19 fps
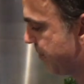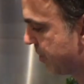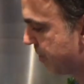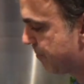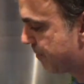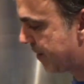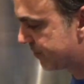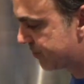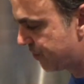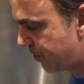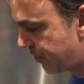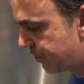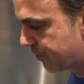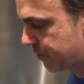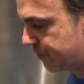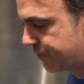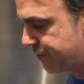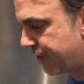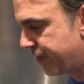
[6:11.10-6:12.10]
I'm gonna pass another
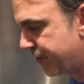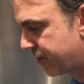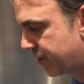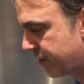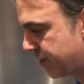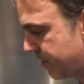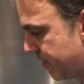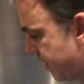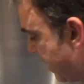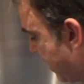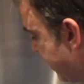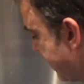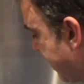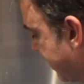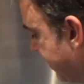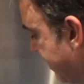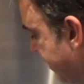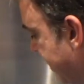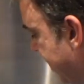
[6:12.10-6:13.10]
container and
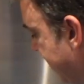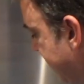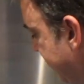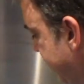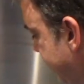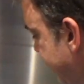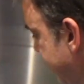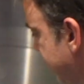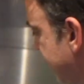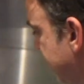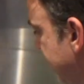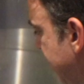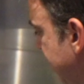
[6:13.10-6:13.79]
add the yeast.